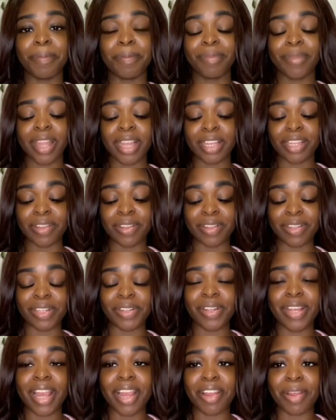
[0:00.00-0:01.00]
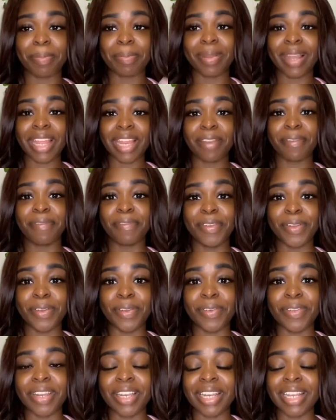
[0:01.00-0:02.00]
like you get your plate of
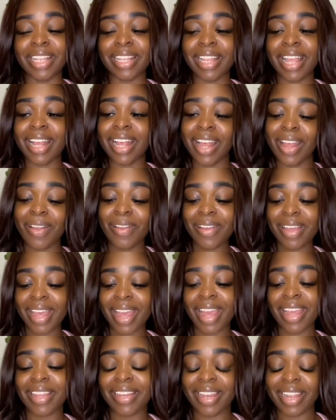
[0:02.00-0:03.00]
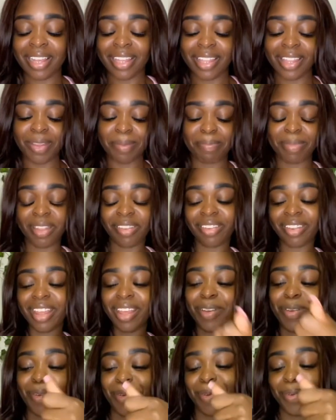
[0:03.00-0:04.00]
food and it's like, oh, okay, you take your little picture like,
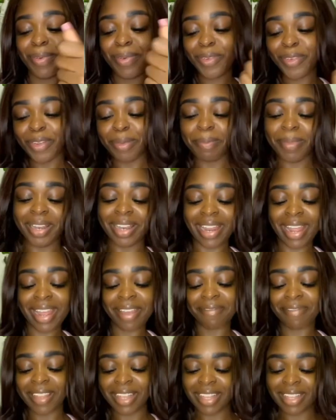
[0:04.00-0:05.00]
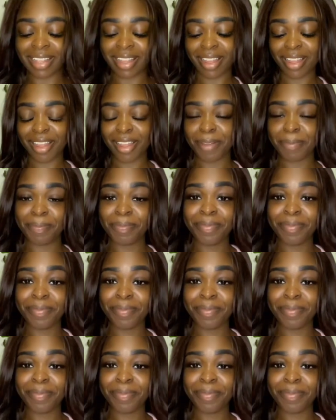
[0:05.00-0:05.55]
ooh, I'm about to F this up.